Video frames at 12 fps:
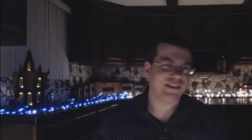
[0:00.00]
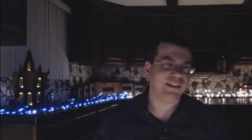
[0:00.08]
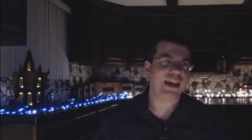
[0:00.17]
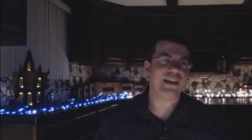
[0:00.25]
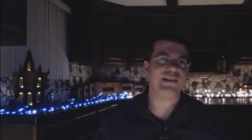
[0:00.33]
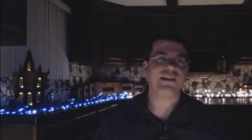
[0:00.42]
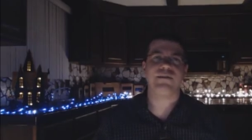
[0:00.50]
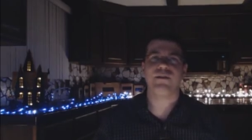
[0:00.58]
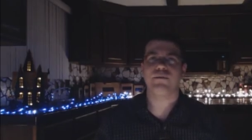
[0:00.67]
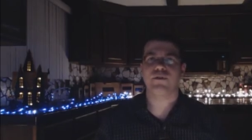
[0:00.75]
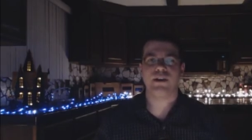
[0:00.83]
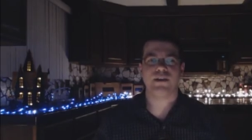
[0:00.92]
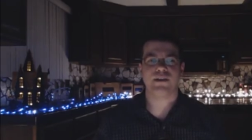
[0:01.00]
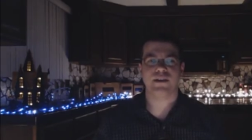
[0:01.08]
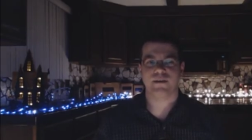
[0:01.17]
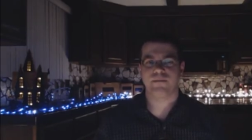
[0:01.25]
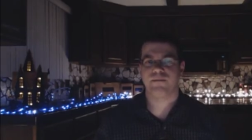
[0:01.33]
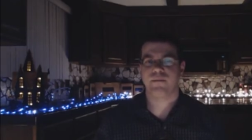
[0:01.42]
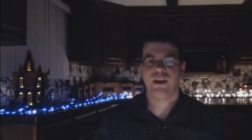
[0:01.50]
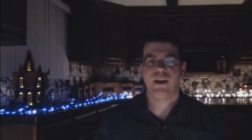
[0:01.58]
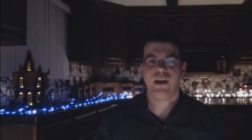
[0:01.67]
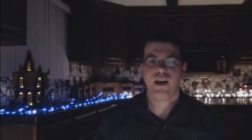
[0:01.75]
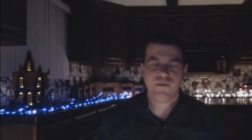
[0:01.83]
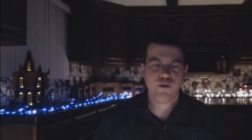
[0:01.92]
It's just lazy film criticism.
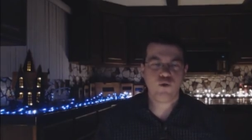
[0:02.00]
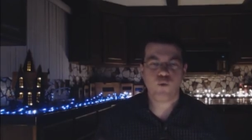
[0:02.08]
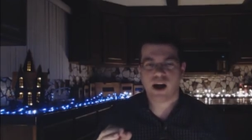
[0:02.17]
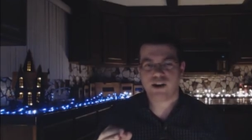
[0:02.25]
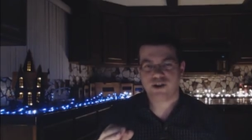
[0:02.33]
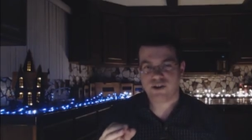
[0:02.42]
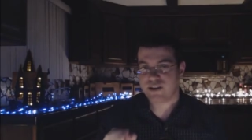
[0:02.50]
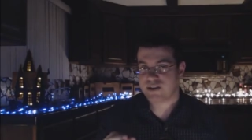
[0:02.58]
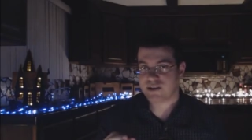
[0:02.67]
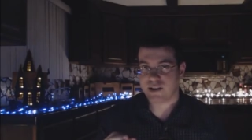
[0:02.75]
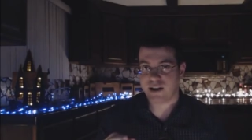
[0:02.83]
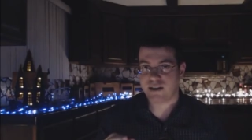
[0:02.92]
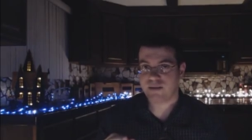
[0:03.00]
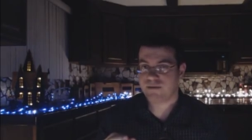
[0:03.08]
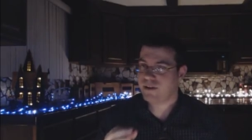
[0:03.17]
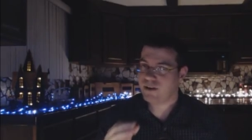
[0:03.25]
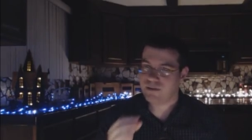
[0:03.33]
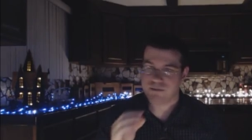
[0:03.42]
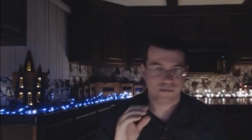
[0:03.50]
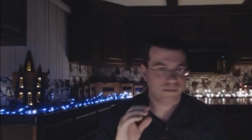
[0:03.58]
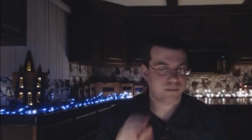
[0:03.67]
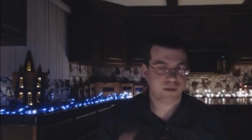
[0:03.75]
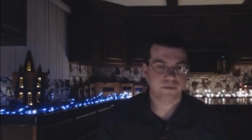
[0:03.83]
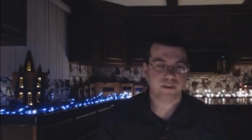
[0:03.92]
If you watch and dislike the film,
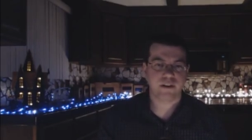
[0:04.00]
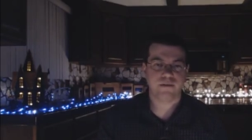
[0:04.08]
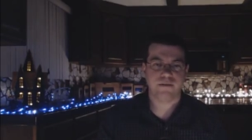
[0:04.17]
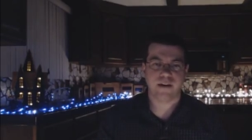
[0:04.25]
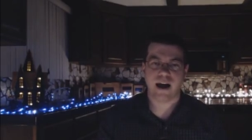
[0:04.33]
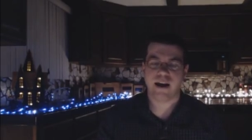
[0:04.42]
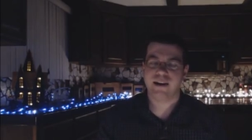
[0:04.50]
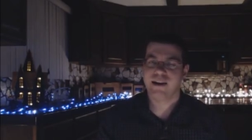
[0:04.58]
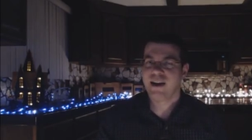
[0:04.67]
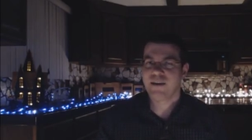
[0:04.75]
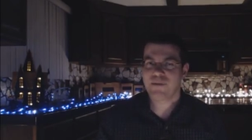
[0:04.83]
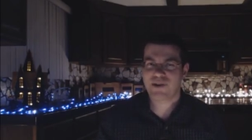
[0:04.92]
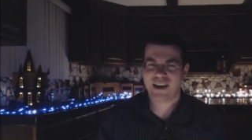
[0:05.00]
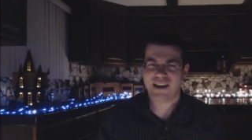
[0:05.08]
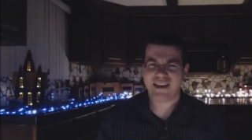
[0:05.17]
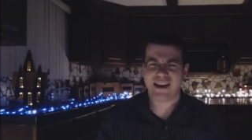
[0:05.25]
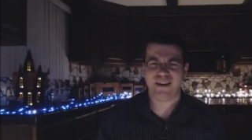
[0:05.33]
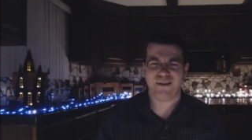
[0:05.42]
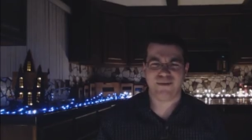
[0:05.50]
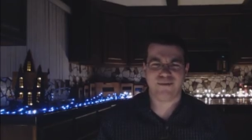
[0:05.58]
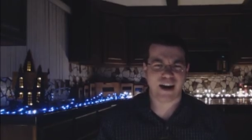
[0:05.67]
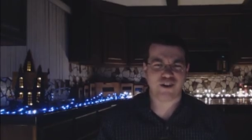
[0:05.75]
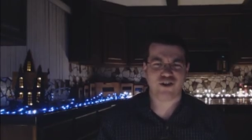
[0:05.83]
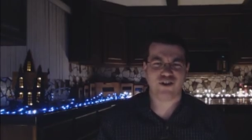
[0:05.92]
perfectly fine. But saying that
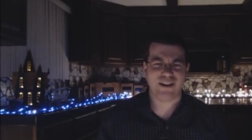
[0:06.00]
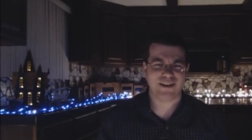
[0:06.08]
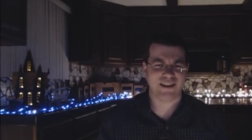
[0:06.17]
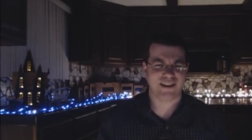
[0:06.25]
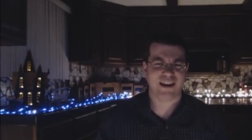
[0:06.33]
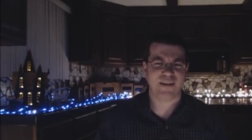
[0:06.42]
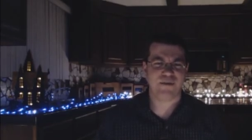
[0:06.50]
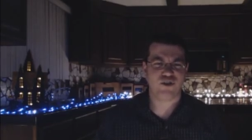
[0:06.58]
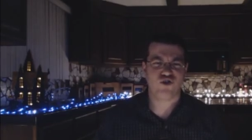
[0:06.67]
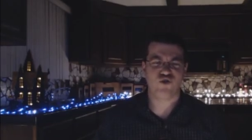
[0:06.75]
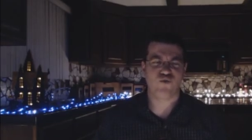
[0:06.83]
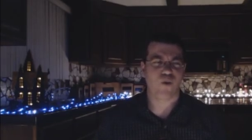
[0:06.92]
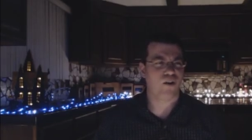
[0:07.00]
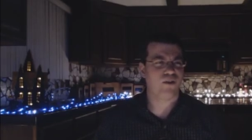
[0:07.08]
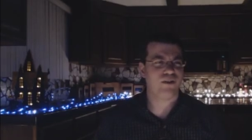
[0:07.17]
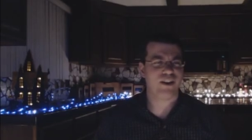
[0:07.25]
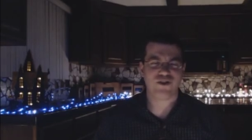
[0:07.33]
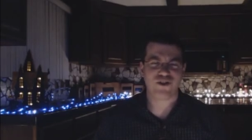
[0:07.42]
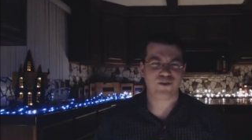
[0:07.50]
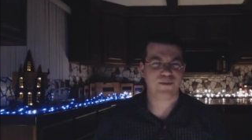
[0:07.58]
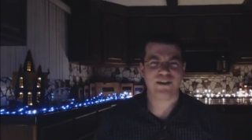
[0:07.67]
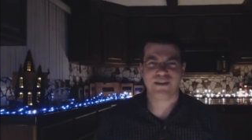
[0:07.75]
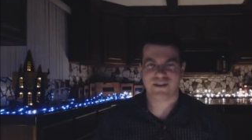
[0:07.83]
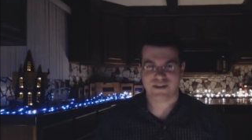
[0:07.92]
Infection is the same as Ju-on is
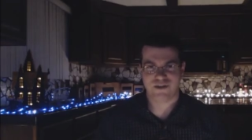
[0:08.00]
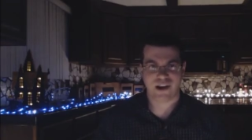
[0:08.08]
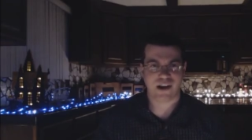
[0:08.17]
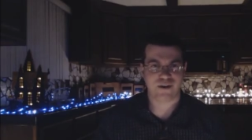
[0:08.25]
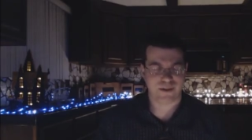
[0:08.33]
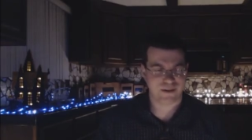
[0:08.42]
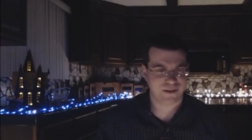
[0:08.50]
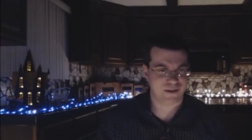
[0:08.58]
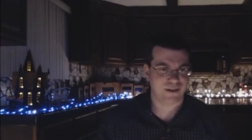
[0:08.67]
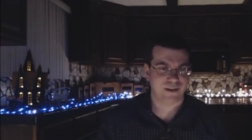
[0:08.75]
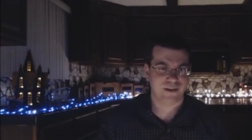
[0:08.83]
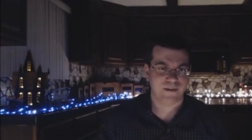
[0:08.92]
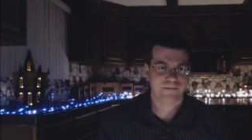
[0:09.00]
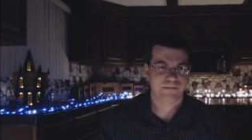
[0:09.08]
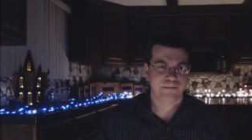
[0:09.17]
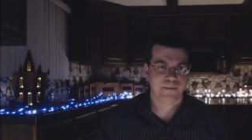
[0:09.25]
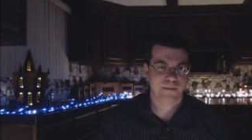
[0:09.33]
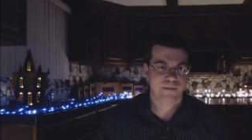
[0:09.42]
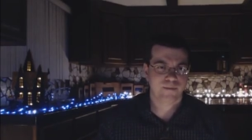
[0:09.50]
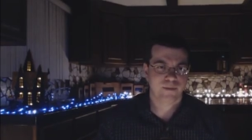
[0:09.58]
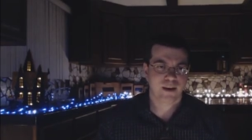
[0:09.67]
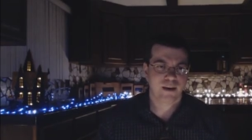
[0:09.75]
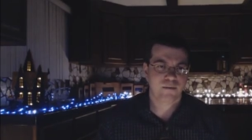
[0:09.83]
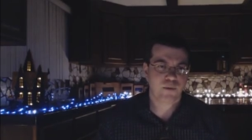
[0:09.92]
just being disingenuous.
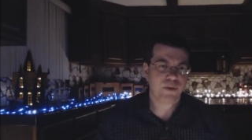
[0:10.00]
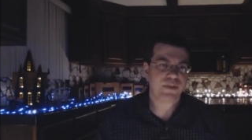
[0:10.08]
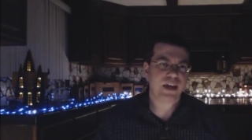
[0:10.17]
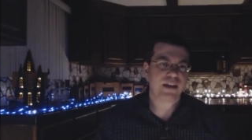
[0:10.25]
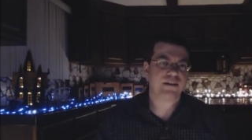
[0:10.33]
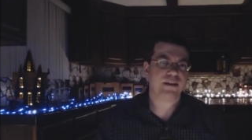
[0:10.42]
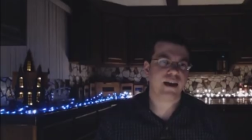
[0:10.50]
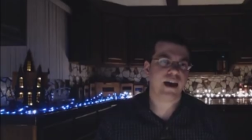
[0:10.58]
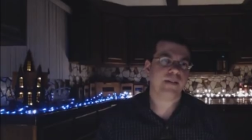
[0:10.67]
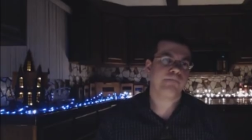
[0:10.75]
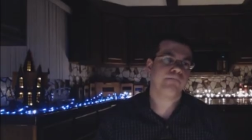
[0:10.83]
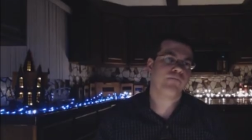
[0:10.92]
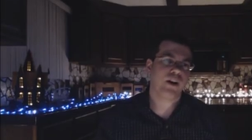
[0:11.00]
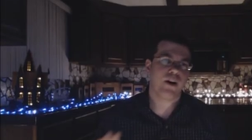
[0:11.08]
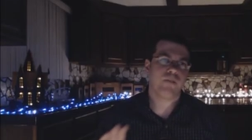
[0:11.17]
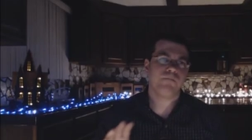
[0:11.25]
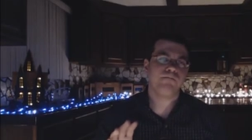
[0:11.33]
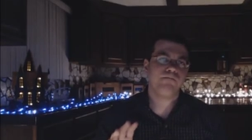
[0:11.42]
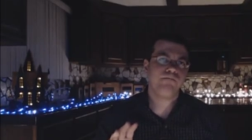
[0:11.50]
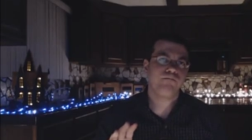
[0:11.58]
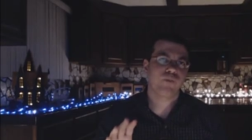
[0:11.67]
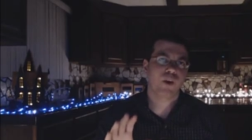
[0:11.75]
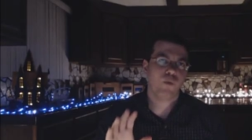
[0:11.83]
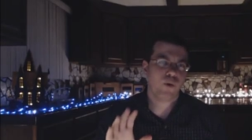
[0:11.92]
But with that said, you know,
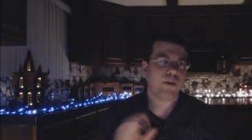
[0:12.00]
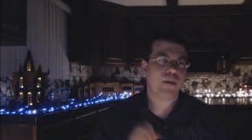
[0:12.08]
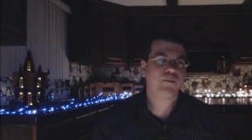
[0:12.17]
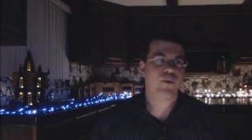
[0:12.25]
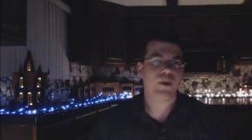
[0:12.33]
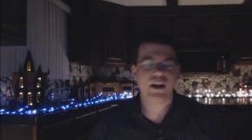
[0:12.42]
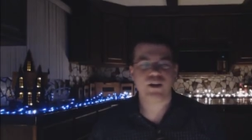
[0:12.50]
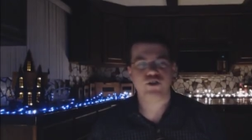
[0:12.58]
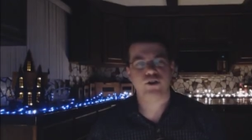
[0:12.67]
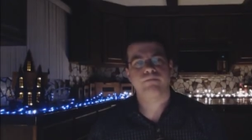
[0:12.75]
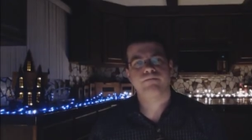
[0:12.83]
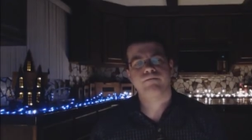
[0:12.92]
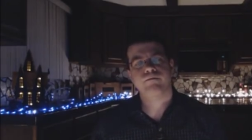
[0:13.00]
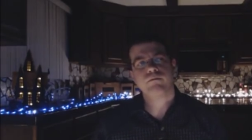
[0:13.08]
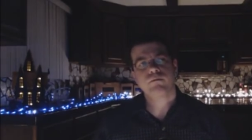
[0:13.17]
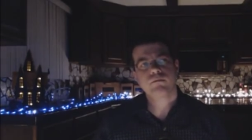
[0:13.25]
what about Premonition?